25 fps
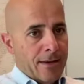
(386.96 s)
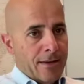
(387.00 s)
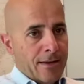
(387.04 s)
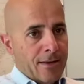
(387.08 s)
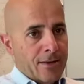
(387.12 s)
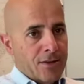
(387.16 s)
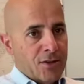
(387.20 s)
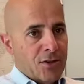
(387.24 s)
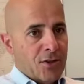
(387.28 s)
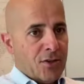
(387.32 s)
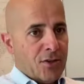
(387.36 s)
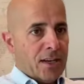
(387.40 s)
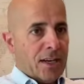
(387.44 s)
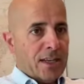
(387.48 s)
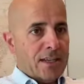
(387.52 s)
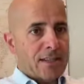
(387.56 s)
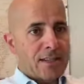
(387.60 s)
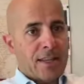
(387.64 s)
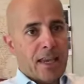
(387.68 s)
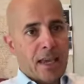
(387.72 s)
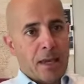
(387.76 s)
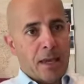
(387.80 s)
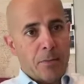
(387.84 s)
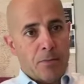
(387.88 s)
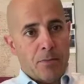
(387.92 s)
she could
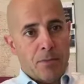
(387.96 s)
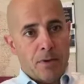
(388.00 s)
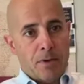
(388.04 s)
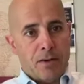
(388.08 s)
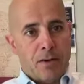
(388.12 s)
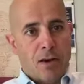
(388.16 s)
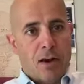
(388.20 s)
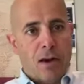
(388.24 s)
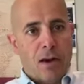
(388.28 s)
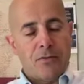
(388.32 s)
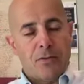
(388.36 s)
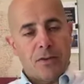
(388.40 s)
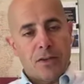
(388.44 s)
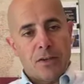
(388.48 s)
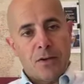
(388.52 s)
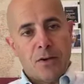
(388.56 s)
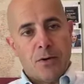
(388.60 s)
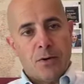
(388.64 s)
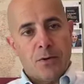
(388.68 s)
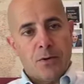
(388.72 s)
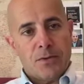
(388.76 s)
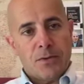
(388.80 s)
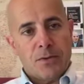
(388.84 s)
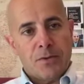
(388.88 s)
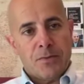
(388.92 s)
escape, and off it
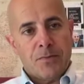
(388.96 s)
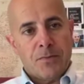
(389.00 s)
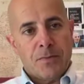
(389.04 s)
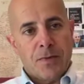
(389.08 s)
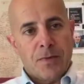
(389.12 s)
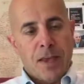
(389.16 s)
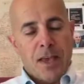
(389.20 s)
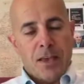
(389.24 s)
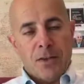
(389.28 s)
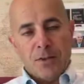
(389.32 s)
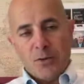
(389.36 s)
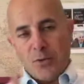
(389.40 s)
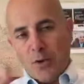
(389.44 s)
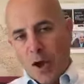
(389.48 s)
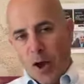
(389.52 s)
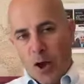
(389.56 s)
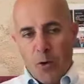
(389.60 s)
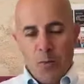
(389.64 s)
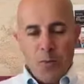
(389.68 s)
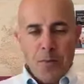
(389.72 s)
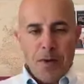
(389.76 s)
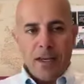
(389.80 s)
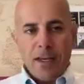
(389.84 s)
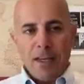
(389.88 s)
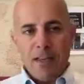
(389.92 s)
goes. So how
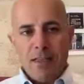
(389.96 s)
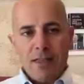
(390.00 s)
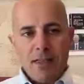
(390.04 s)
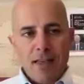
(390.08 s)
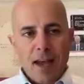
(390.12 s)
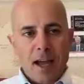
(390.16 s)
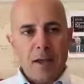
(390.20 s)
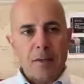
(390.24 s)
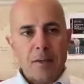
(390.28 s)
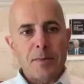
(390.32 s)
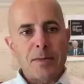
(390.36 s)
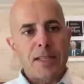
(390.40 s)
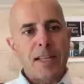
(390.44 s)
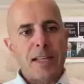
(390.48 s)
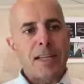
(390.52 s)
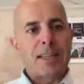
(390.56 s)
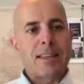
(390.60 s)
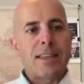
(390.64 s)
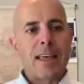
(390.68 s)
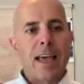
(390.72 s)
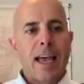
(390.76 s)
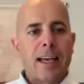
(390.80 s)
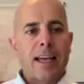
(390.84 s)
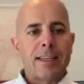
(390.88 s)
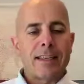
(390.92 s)
many times like
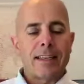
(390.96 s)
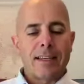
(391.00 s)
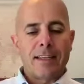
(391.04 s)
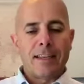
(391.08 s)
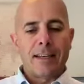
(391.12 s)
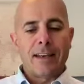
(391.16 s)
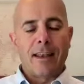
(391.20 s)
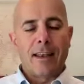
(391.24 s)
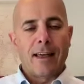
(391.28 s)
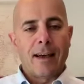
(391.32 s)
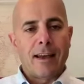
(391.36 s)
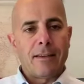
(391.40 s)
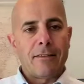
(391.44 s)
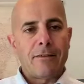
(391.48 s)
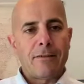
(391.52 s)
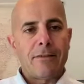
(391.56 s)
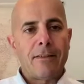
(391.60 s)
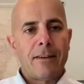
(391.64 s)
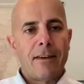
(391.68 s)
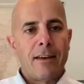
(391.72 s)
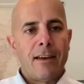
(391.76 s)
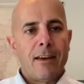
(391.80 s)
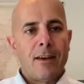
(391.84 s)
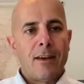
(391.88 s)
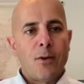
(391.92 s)
that in life
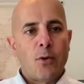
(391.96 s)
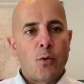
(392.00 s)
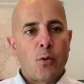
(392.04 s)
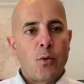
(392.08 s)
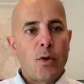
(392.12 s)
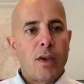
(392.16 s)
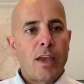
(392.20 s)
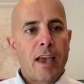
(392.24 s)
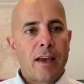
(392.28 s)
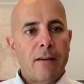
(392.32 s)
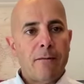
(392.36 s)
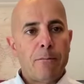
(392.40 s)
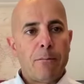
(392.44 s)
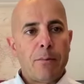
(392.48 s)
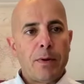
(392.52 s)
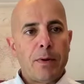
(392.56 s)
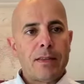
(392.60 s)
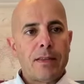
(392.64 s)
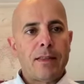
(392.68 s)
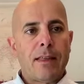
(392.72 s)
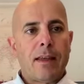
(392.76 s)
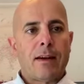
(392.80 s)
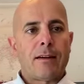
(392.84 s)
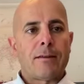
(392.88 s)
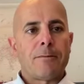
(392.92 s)
we have been
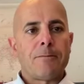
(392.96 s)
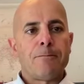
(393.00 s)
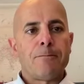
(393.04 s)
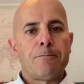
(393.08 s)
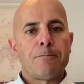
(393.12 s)
there?